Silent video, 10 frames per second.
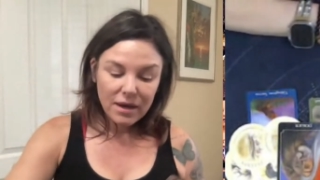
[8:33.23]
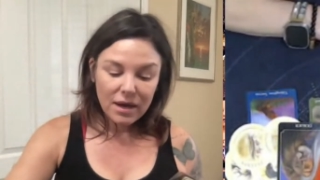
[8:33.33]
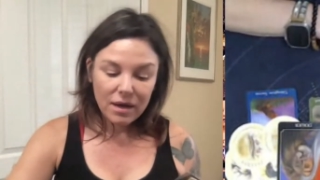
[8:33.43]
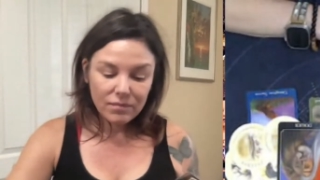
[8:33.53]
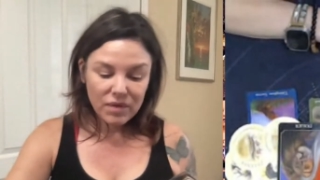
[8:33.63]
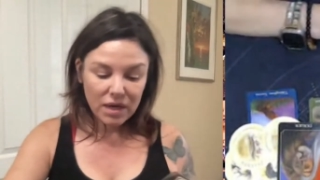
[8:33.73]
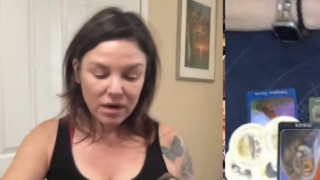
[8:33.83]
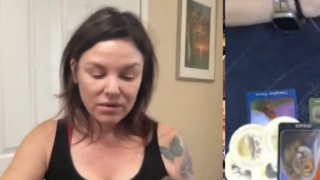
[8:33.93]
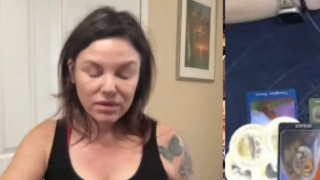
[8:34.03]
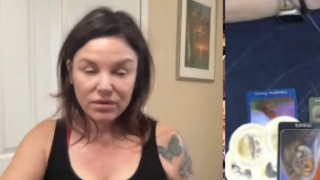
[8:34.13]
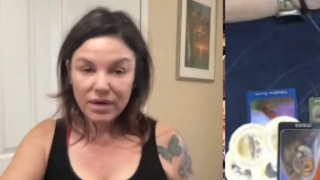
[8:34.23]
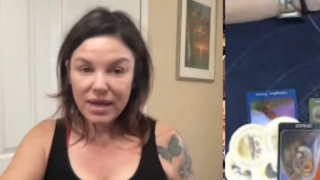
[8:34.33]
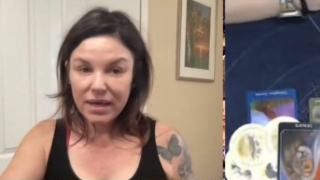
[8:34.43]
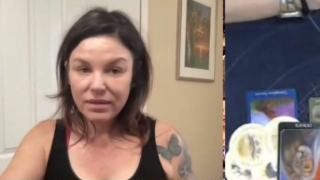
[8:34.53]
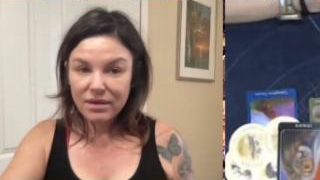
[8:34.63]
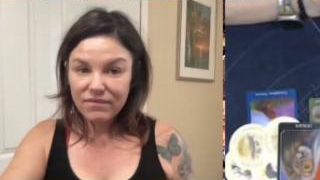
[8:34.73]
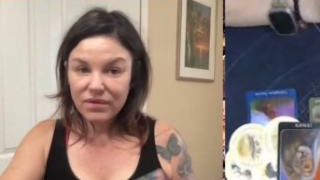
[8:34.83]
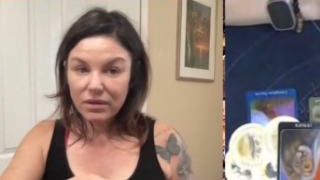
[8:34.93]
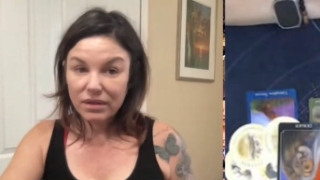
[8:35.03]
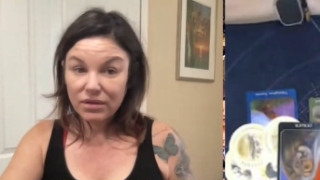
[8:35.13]
Um, they are in their head. They
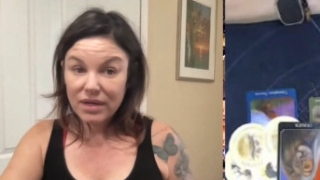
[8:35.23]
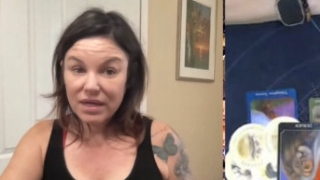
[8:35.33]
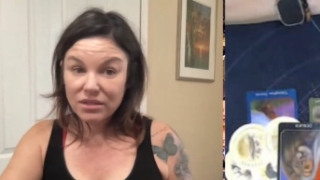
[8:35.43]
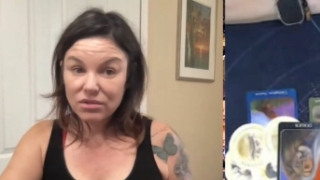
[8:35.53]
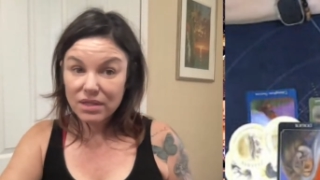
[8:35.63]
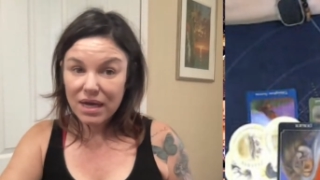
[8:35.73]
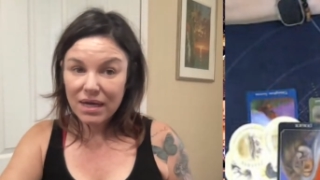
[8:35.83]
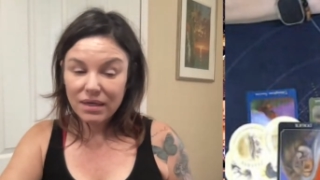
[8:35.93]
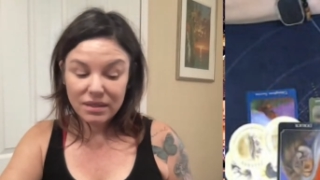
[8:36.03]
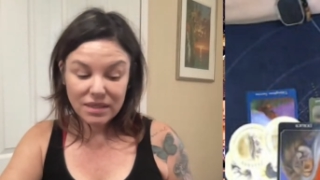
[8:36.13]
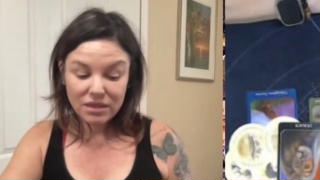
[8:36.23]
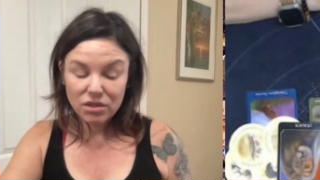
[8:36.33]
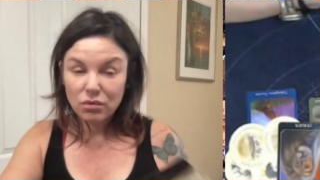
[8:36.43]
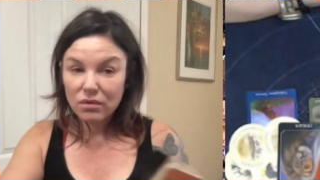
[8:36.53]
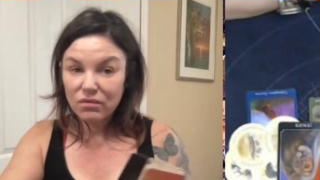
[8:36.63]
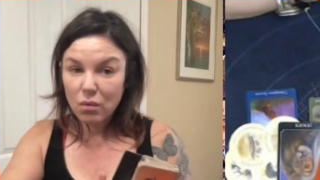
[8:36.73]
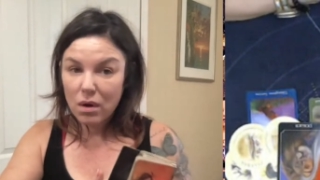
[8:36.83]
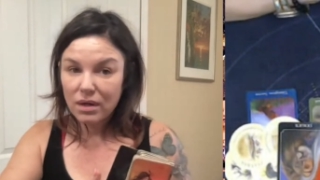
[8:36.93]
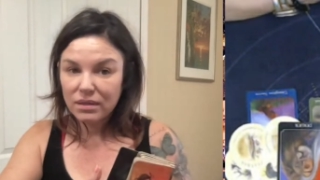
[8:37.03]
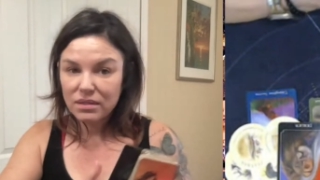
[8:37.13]
feel like their hands are tied because that two of
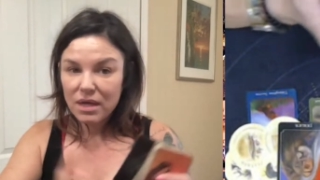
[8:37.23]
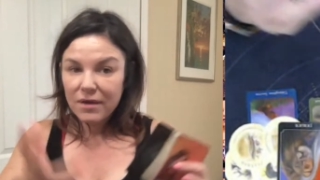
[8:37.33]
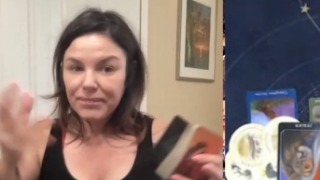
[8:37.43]
wands